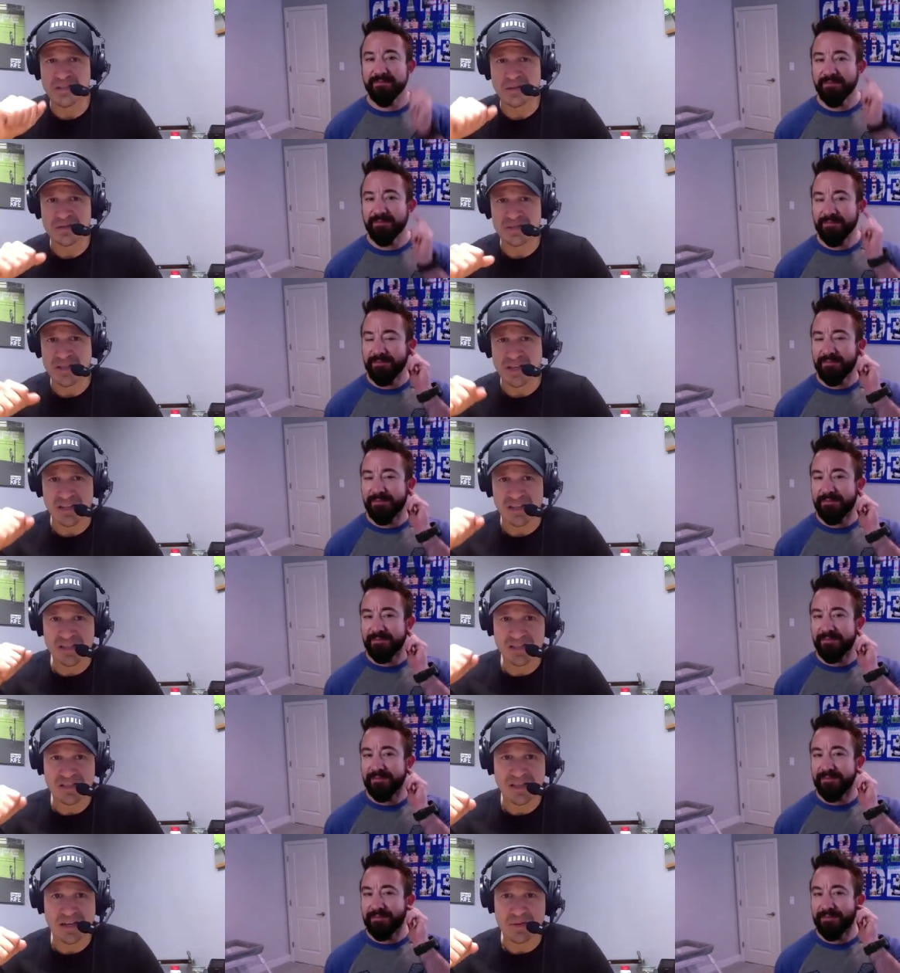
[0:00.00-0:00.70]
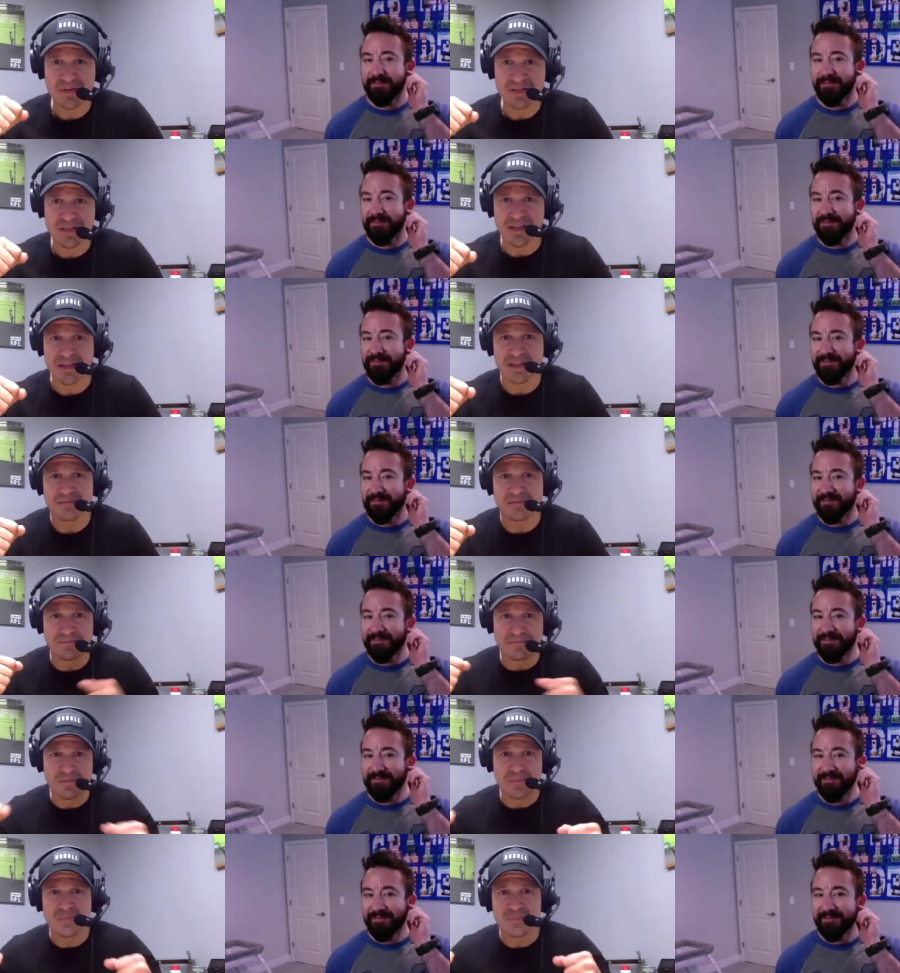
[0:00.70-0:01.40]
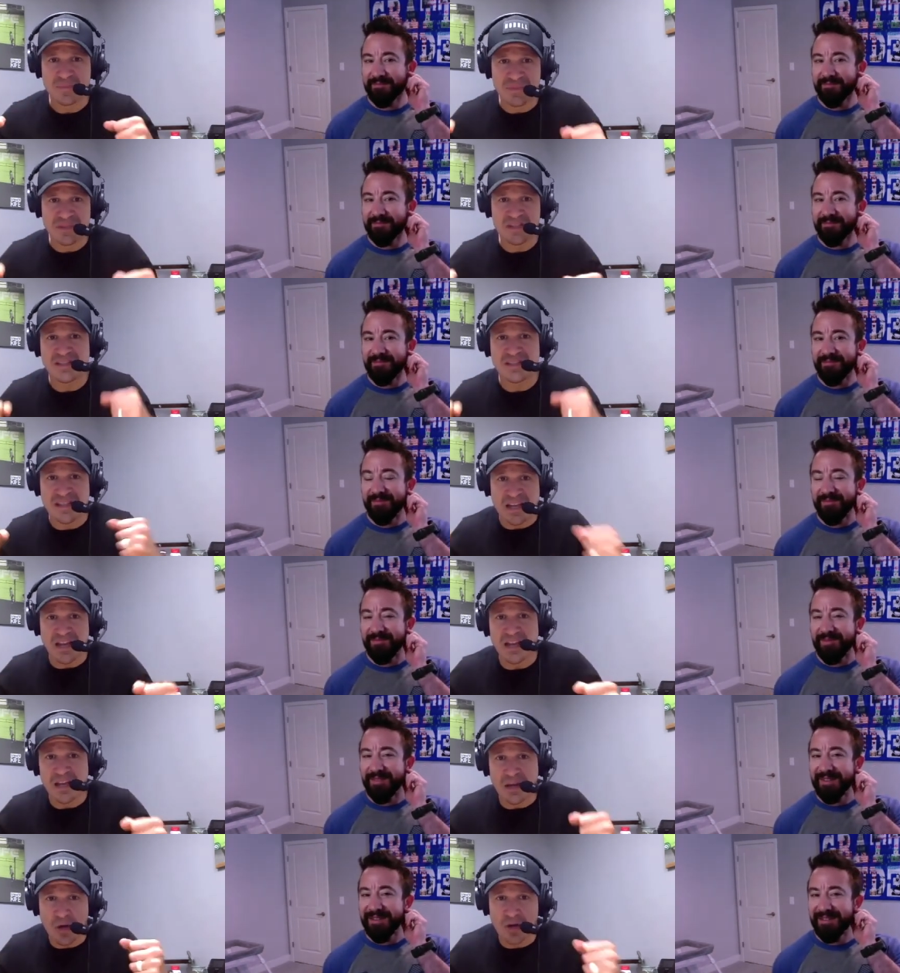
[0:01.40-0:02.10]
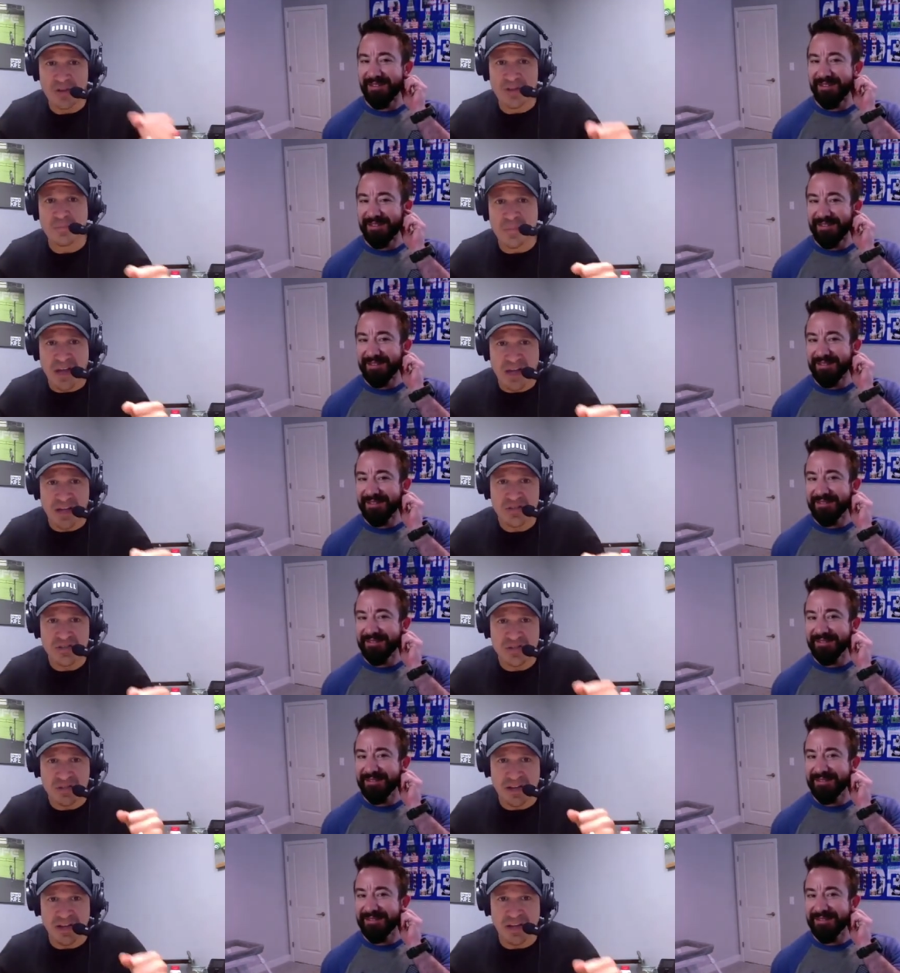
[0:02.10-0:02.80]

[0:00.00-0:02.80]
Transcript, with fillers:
Speaker 1: I was like sitting on the bench, like